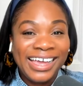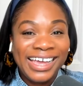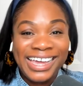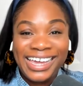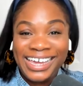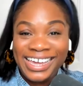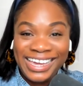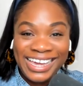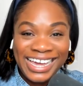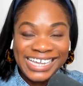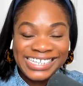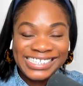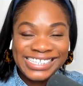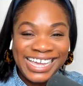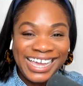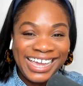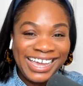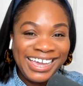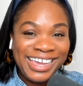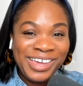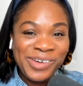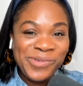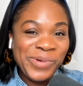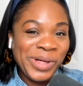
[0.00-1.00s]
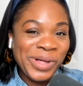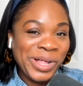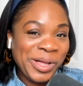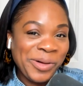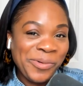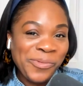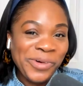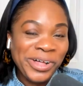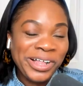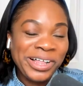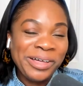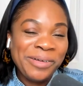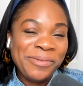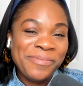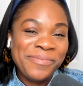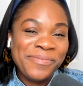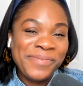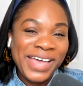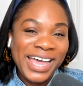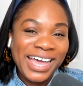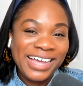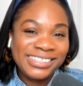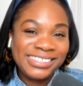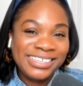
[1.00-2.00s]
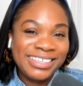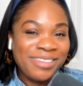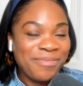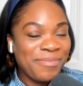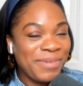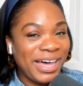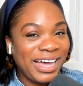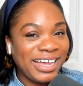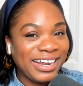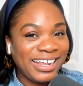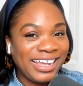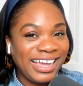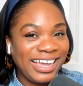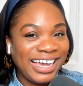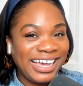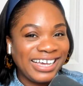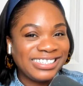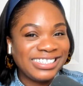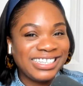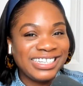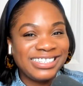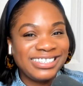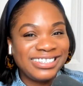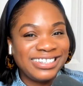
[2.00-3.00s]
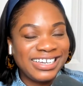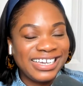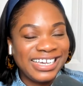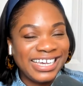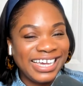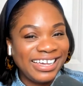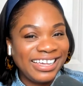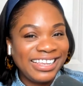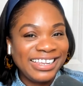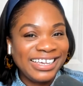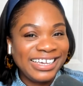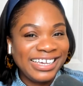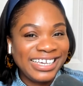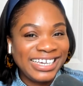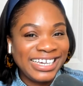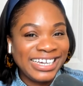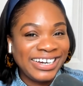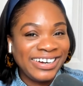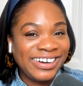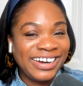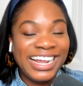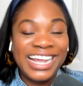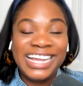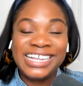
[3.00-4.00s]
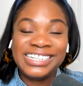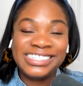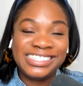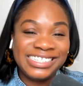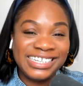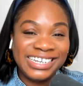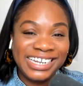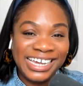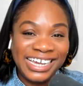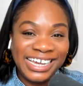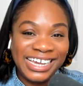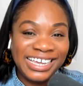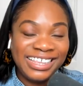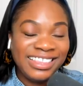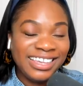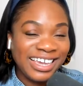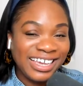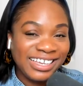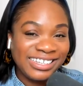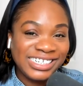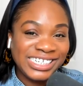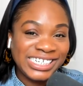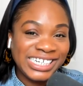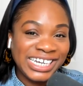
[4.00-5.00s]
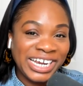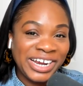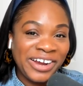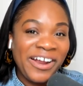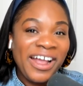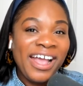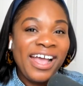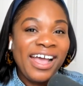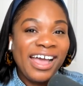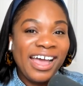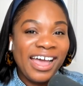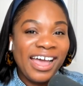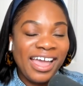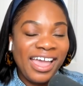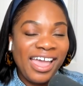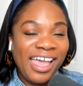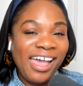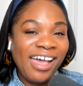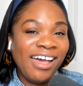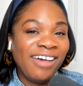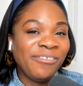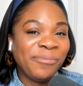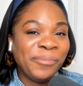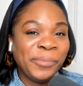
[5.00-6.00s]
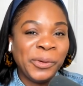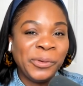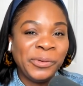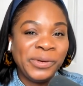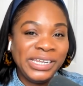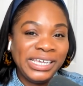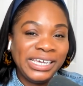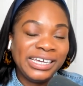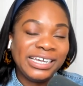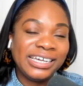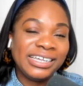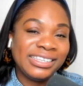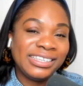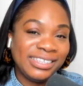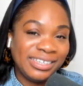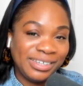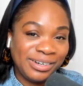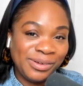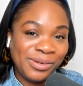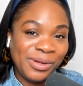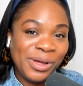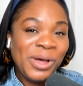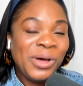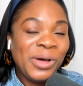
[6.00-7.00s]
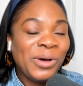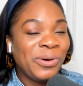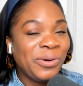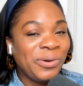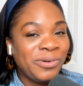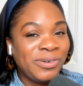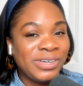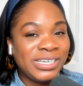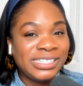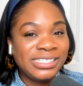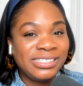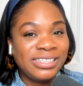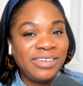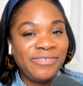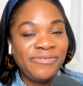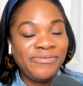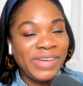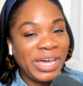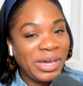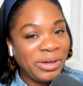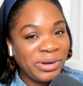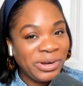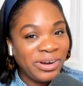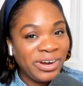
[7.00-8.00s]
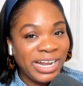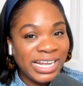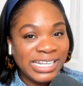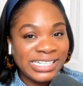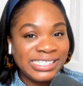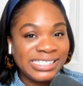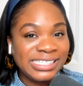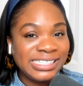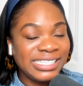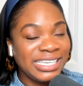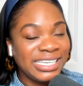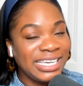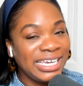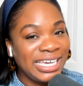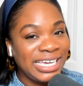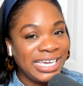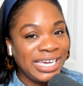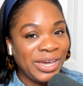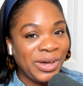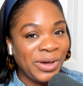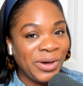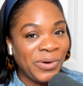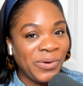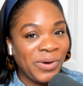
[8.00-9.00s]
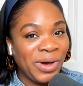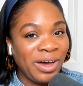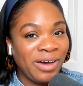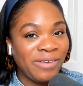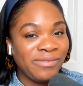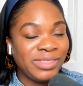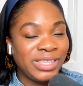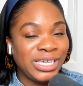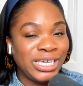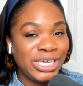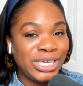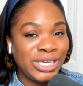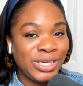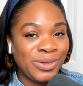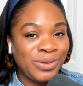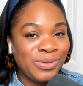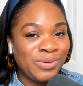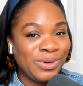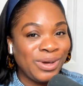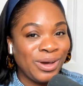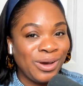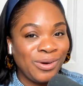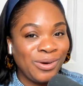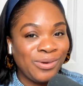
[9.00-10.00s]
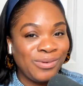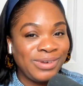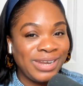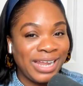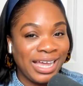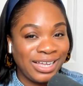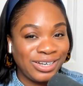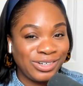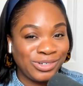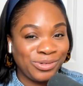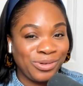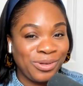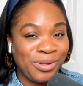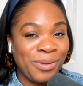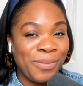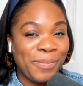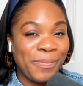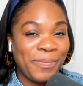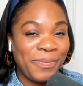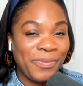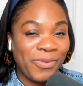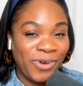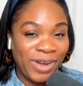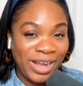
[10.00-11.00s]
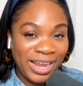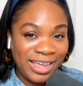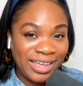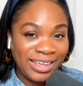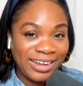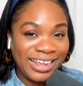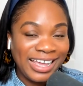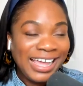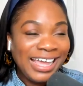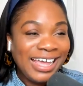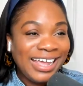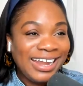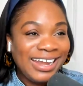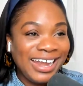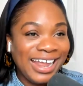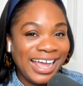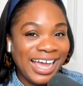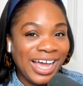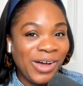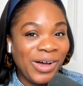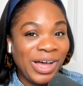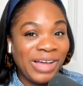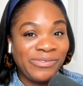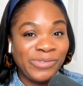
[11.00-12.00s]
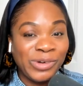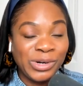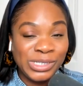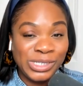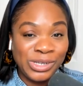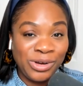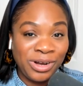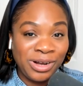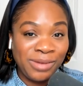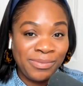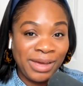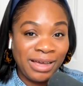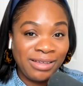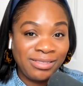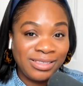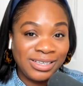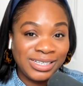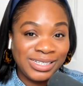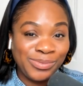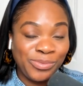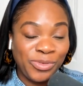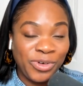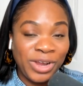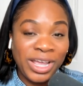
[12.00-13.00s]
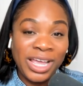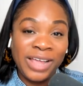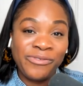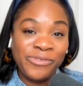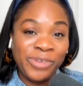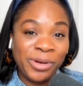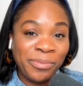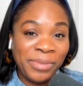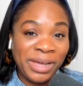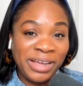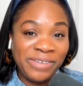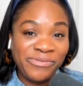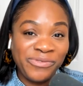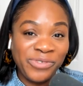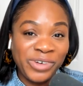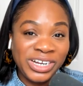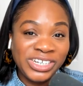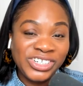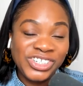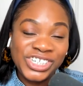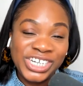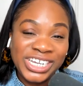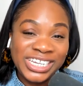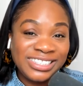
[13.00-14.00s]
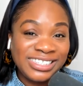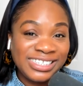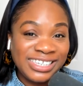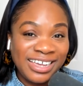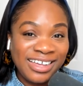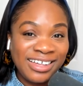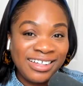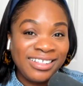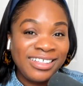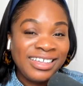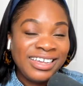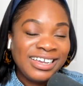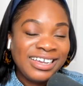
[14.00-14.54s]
Hey guys, hey, welcome, welcome back to the podcast. It's Nicaila here, and today in the guest chair, I have Monique Little, who is the founder and CEO of the You Go Natural brand. Now, I first heard about this brand from my friend Chantel.